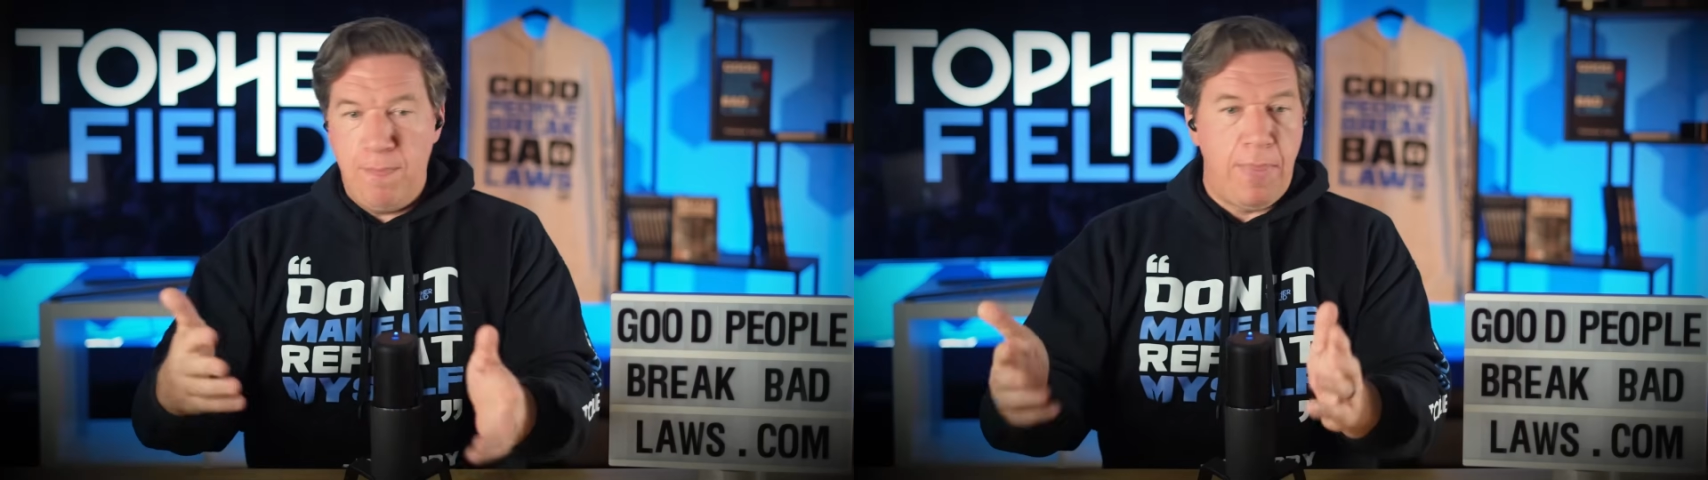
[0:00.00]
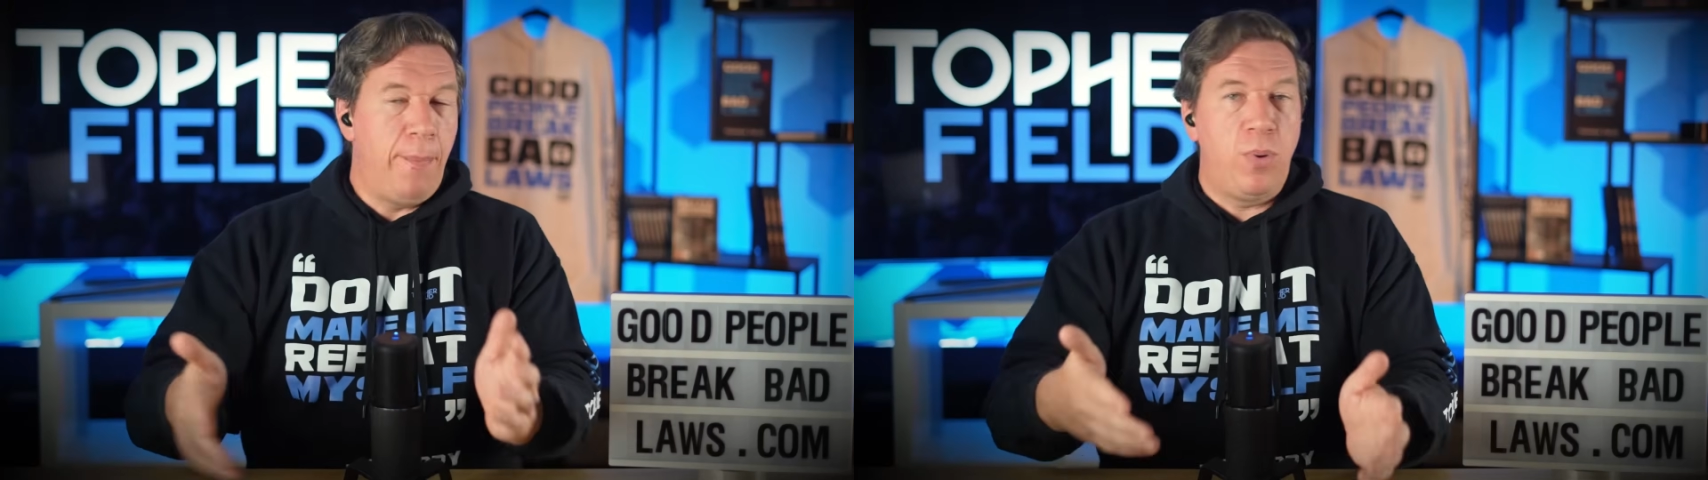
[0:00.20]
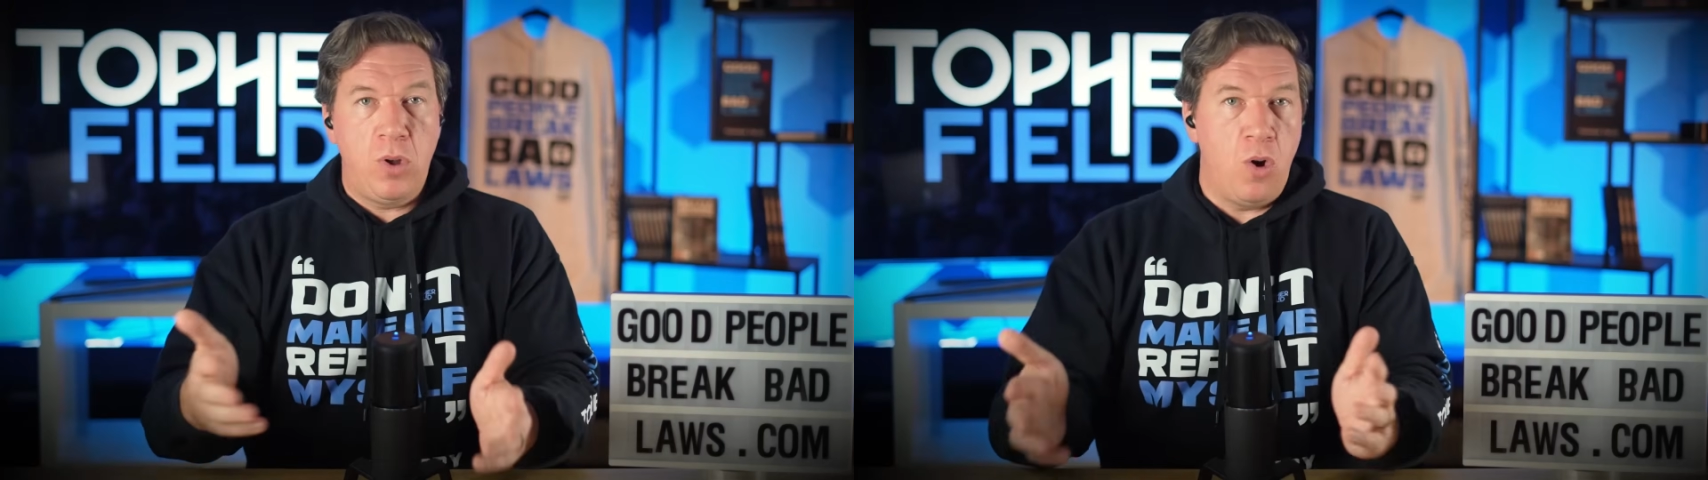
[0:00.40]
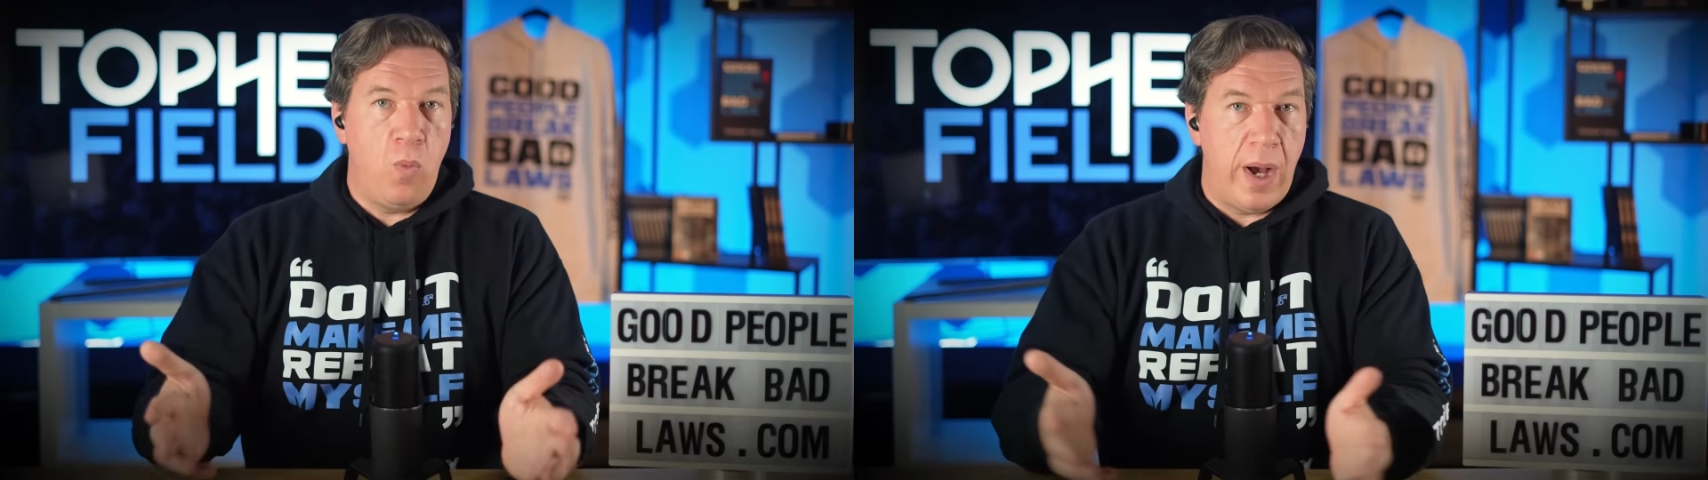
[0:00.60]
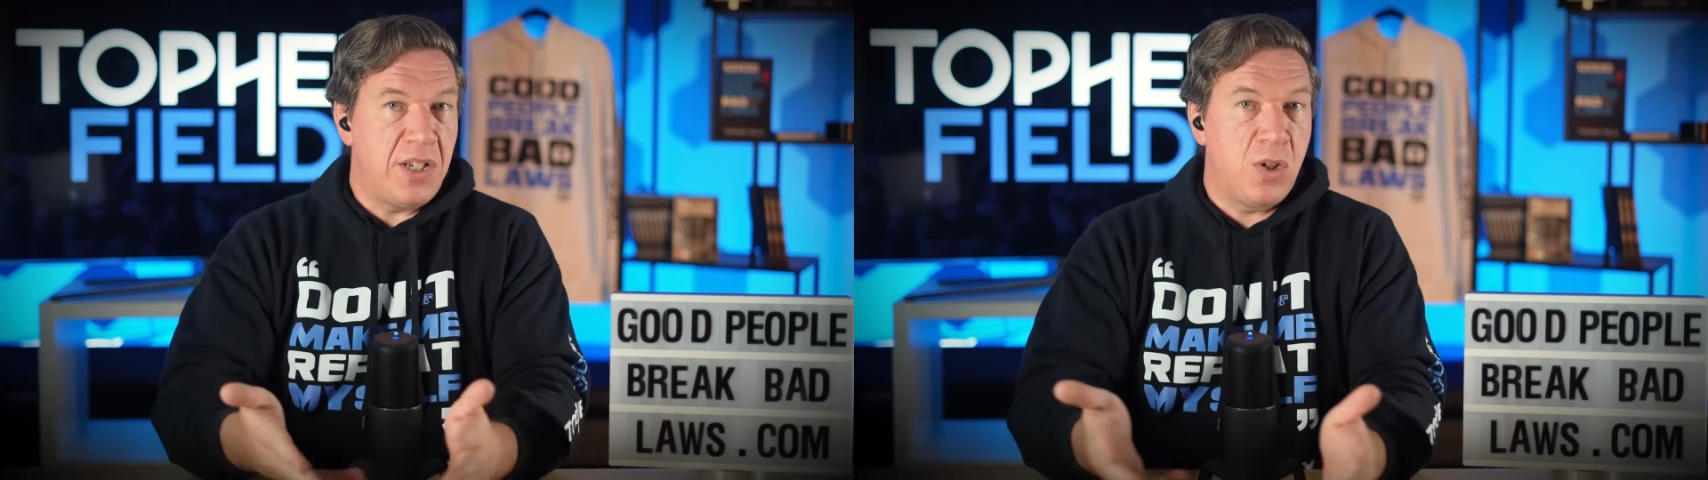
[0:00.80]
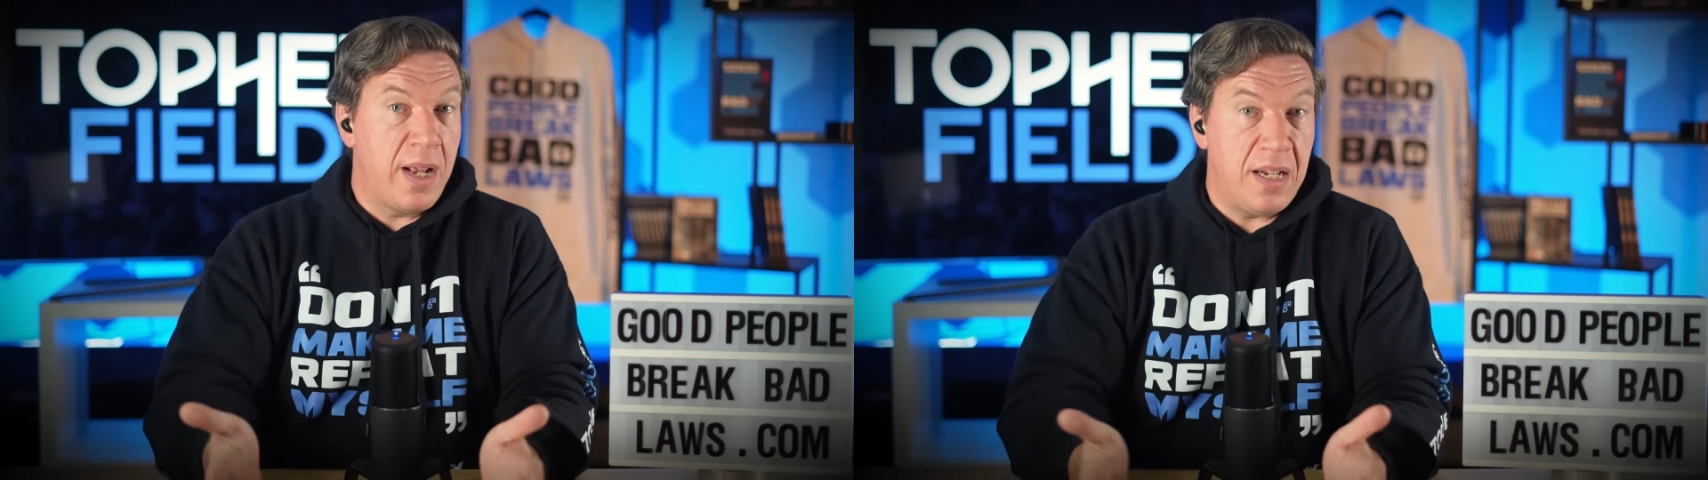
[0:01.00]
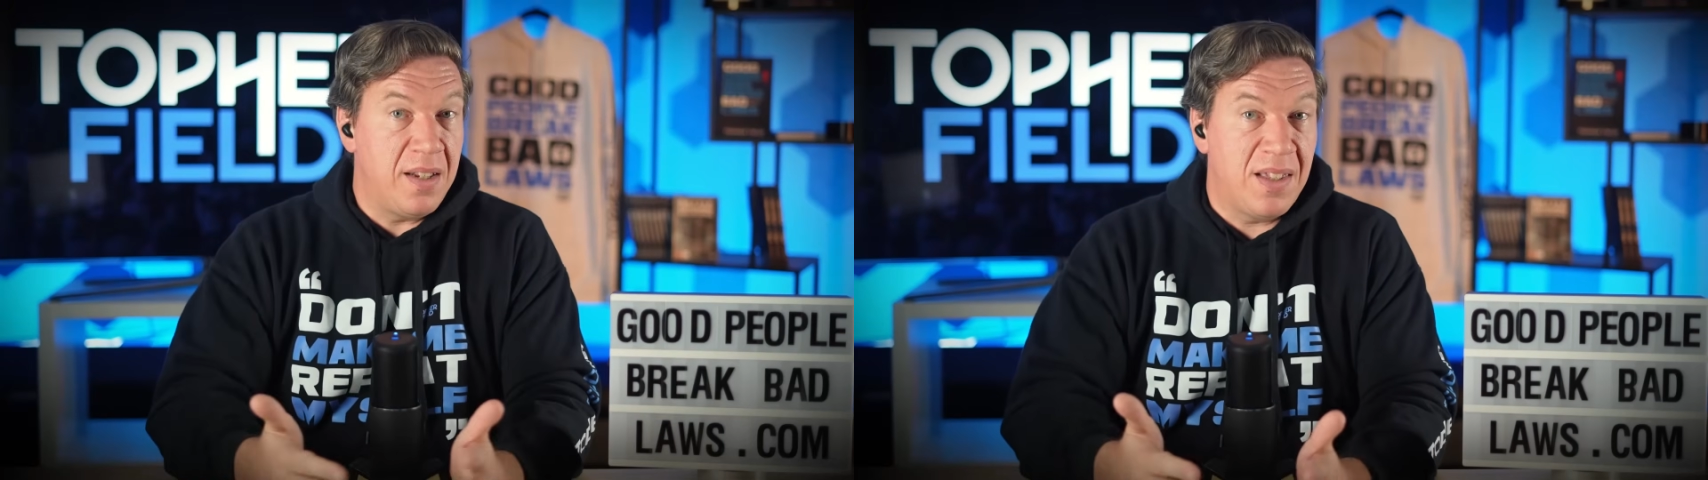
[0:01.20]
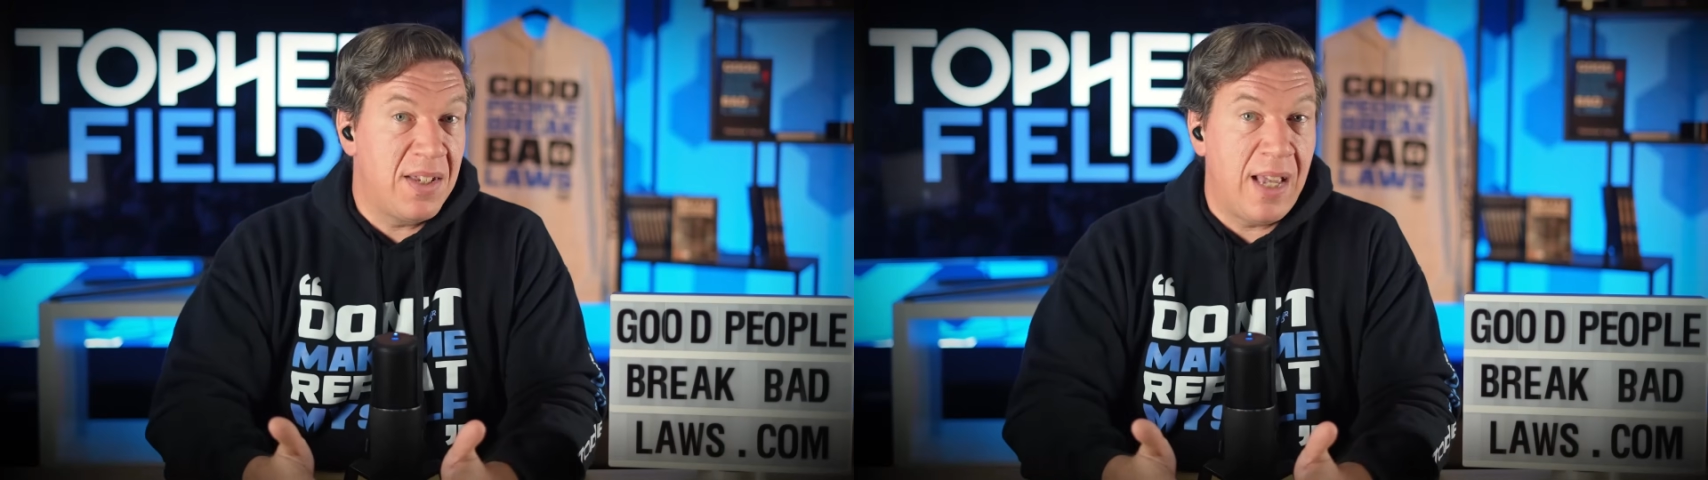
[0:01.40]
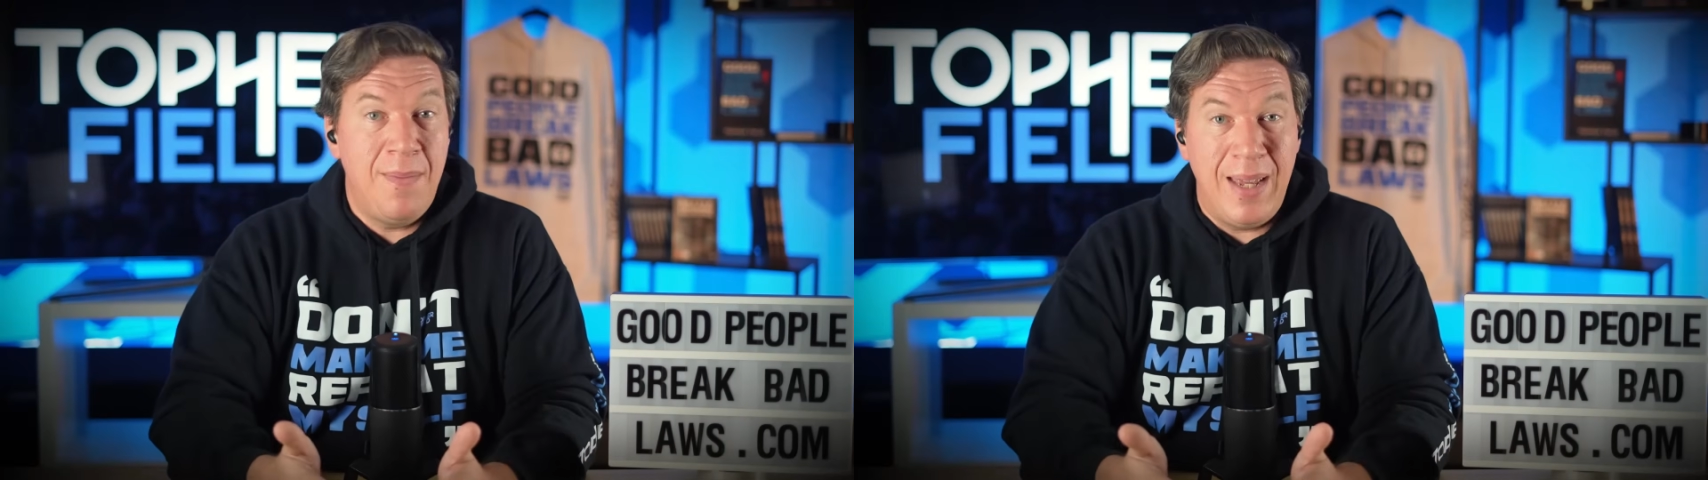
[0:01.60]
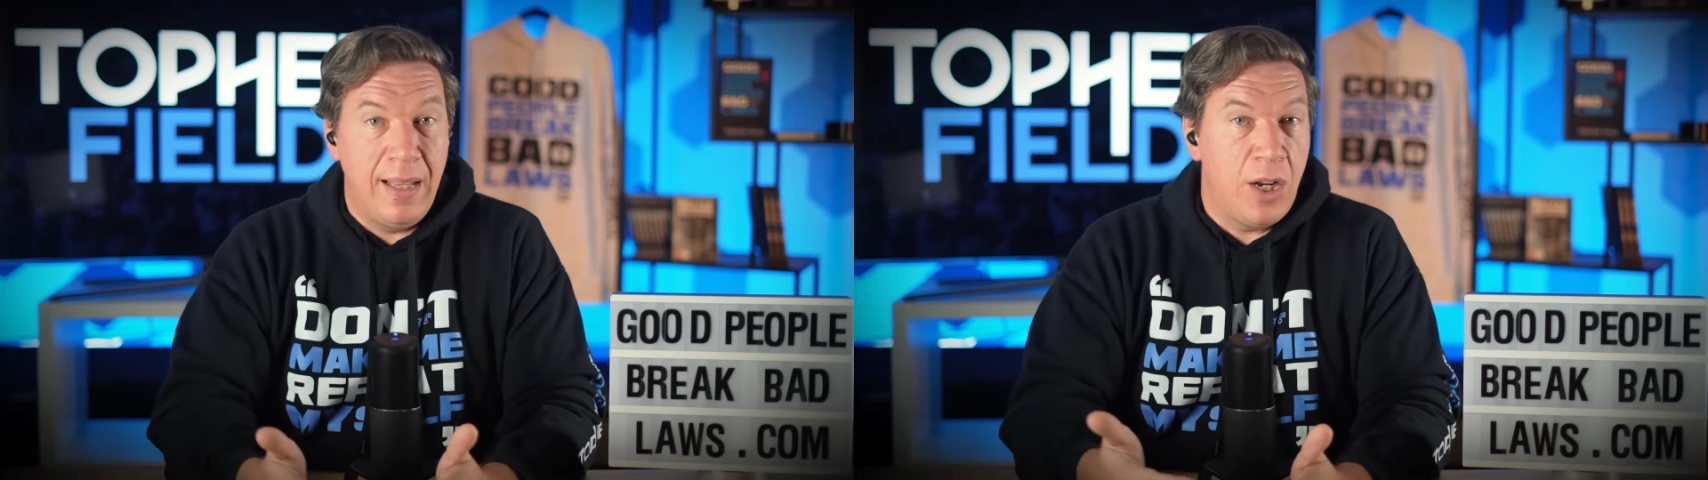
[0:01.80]
bumbled her way straight into the
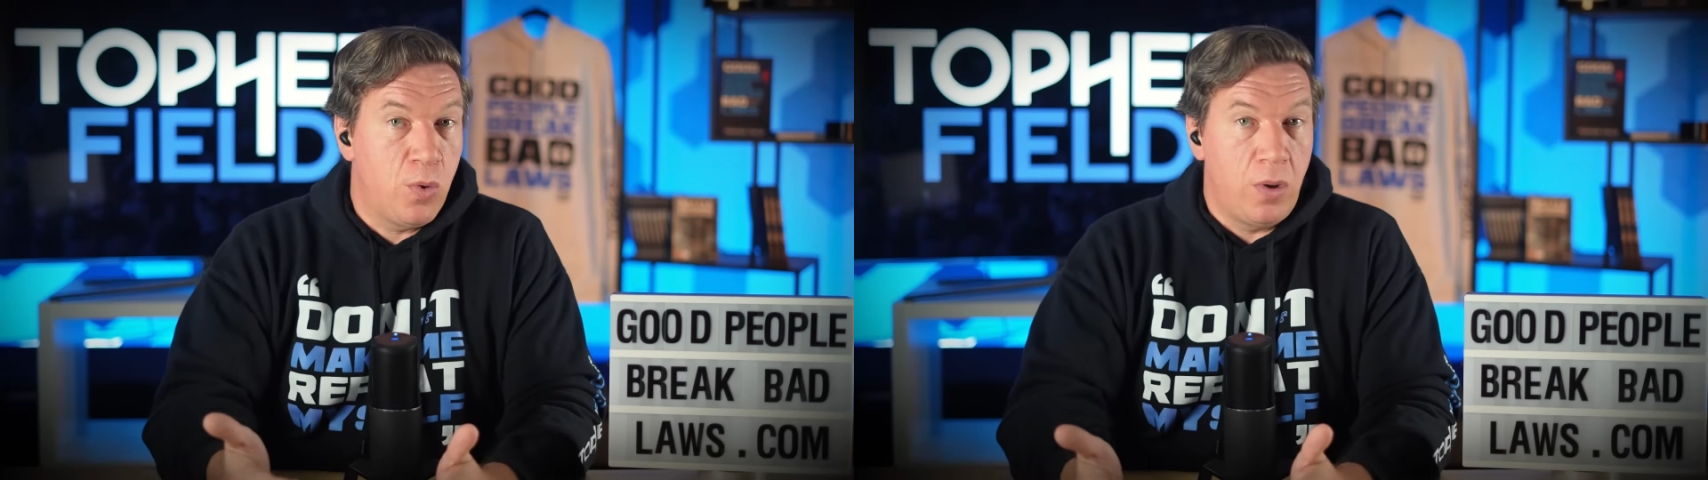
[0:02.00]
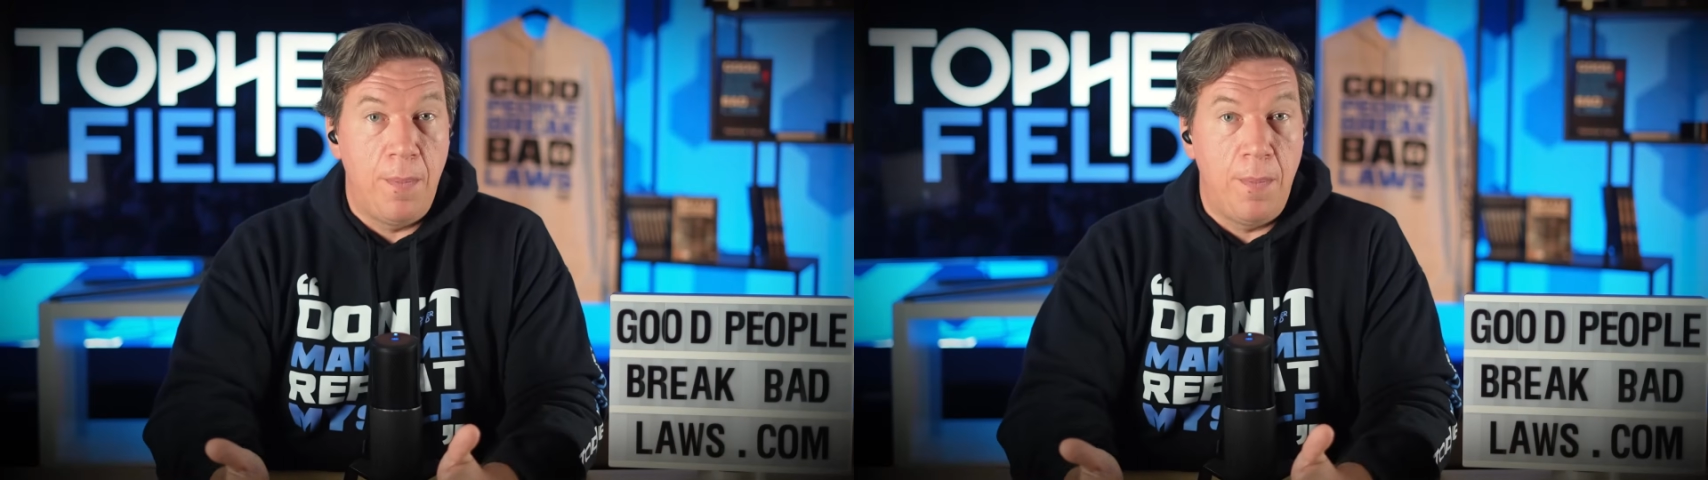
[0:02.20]
same electoral